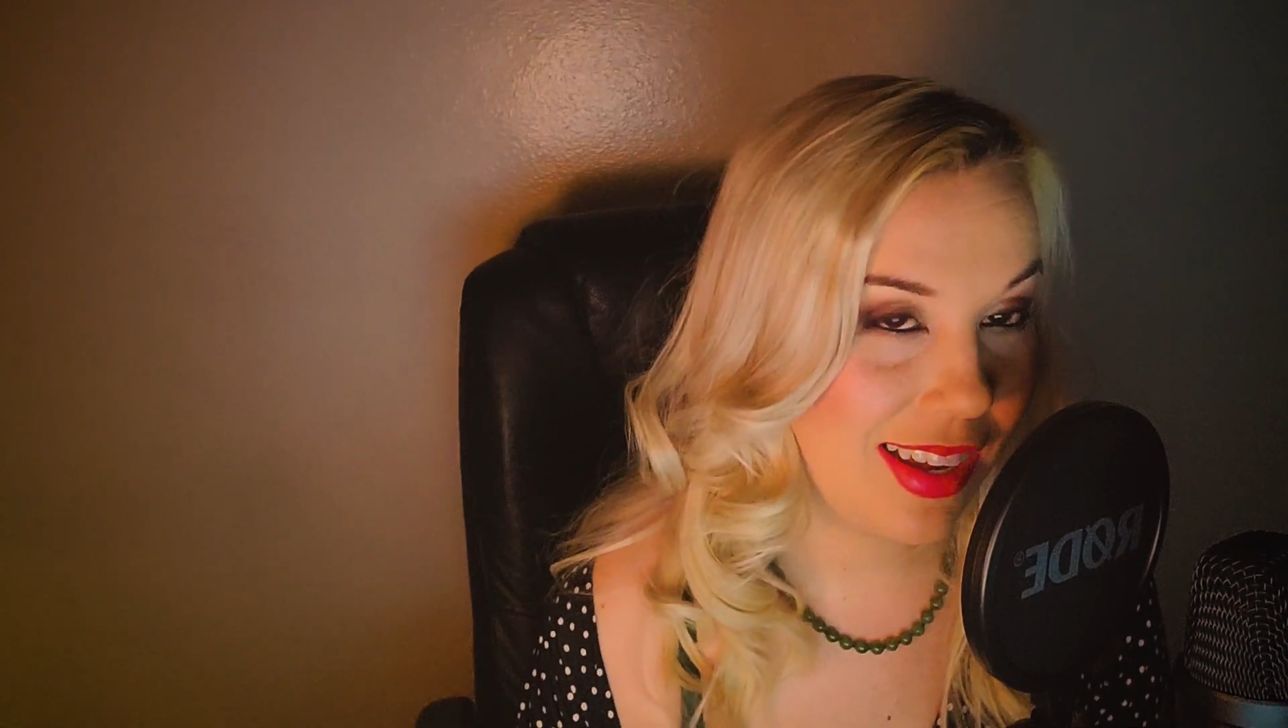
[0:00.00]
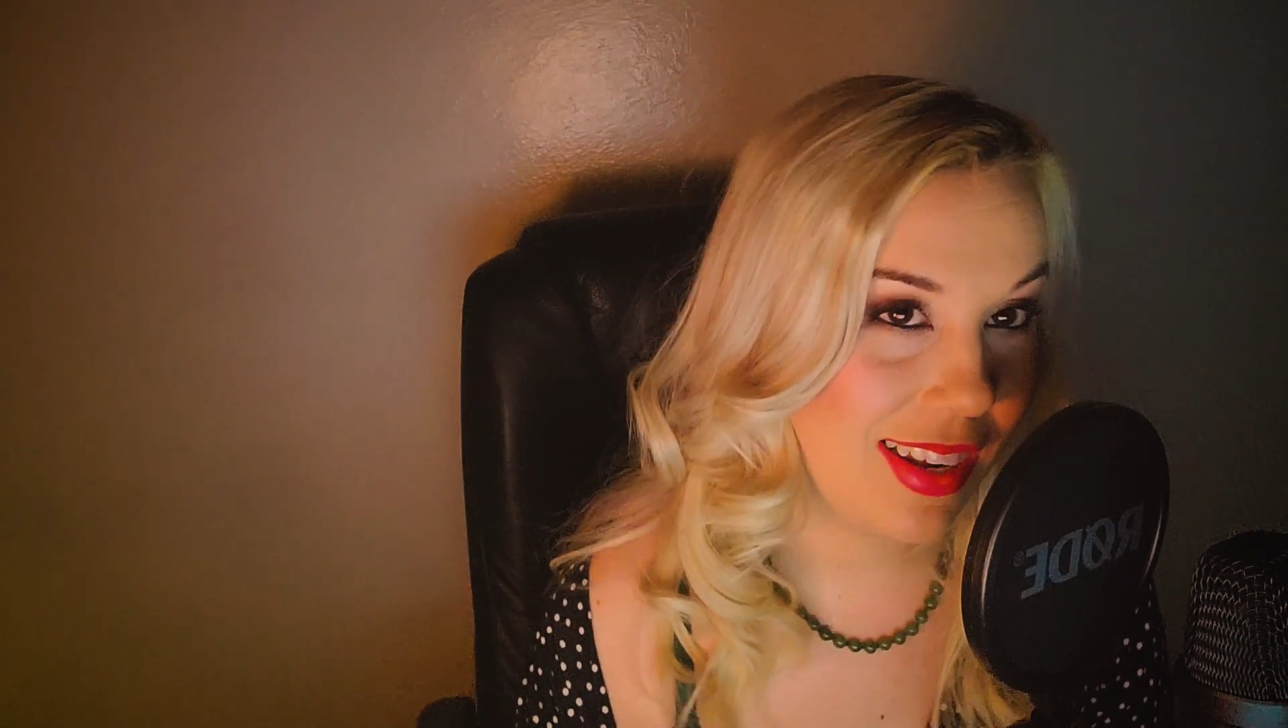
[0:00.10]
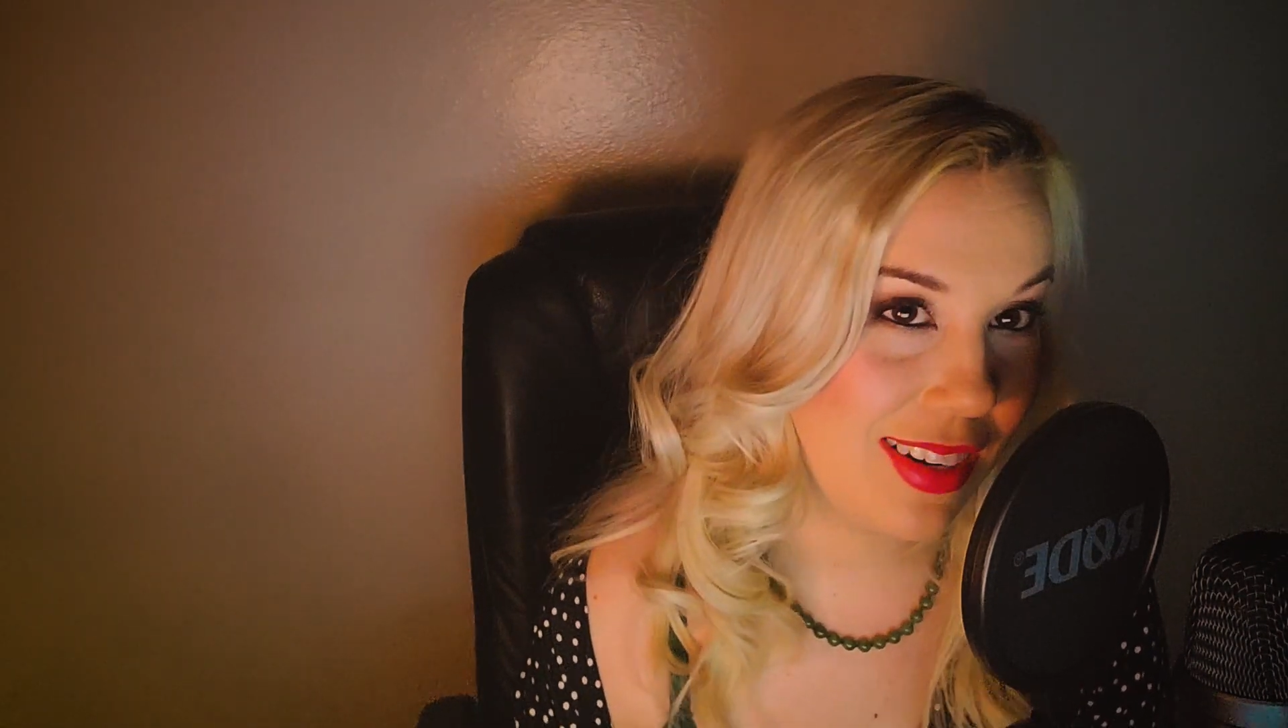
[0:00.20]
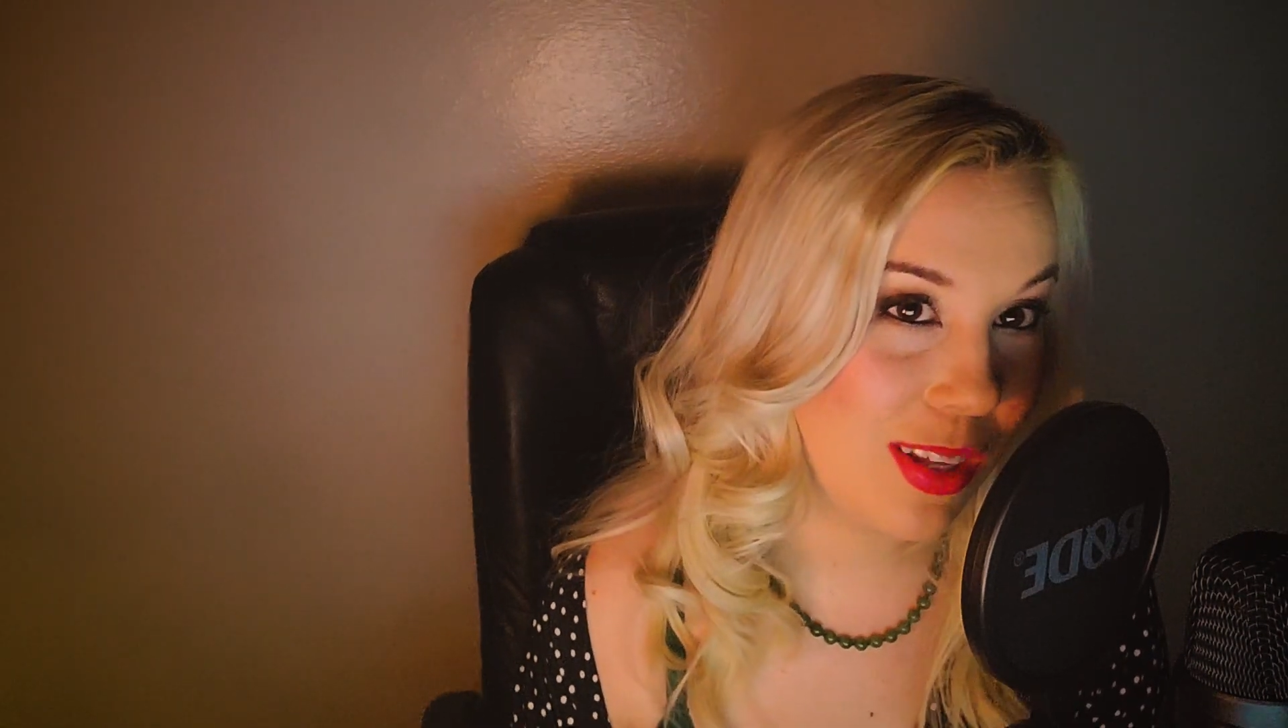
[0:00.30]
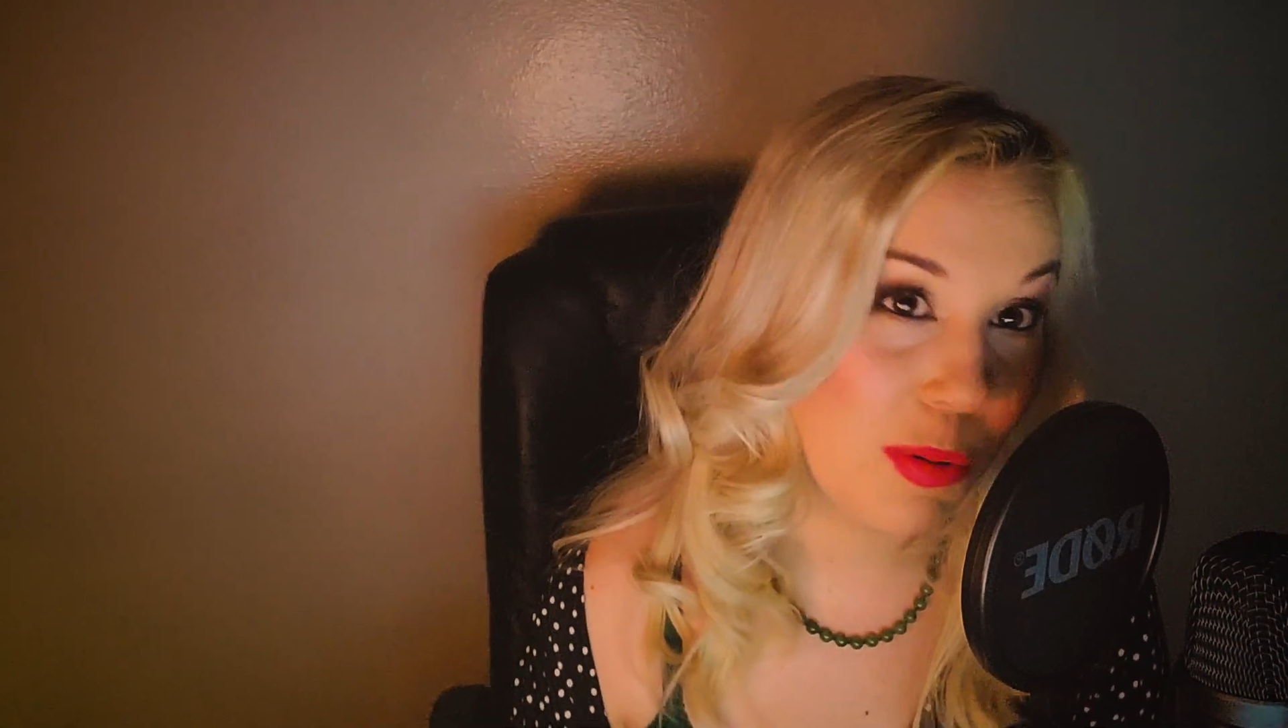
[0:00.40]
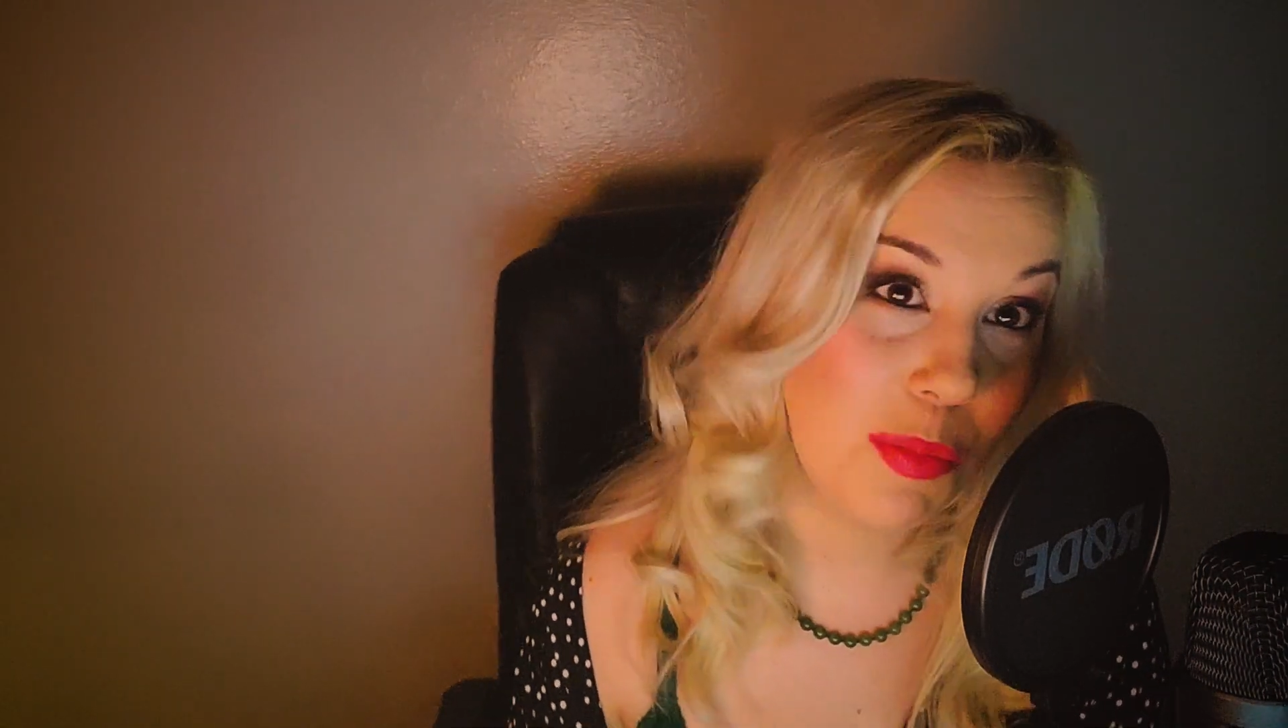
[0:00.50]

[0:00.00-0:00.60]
and there